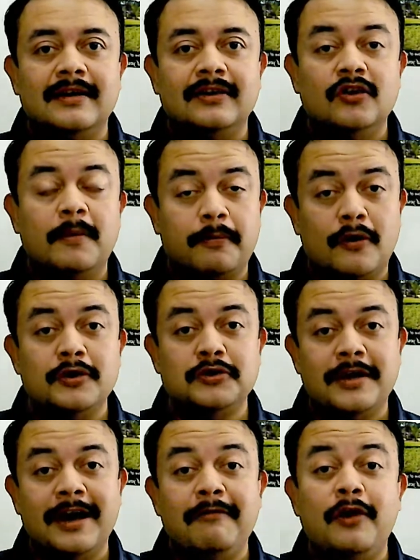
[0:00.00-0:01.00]
you're prone
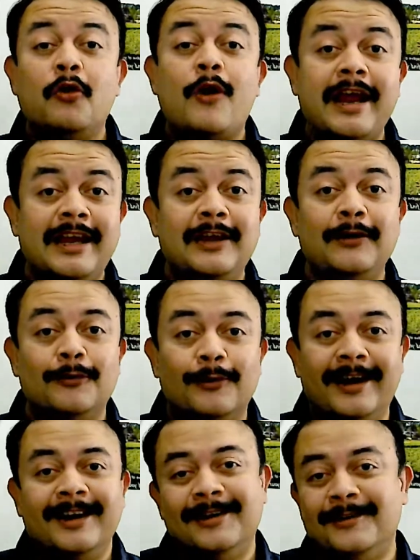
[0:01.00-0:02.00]
to have low I Q,
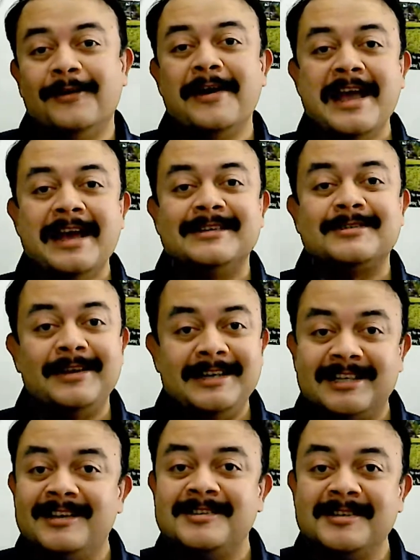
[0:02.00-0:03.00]
you know. So
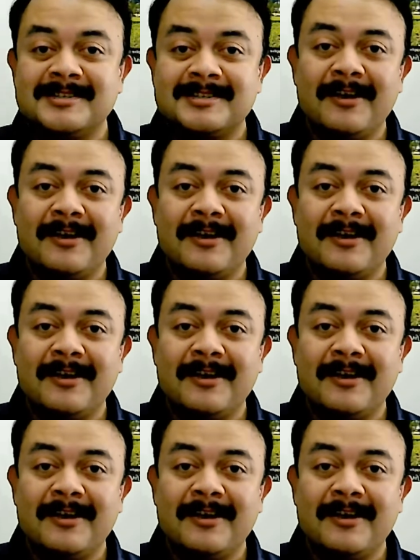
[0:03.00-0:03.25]
intelligence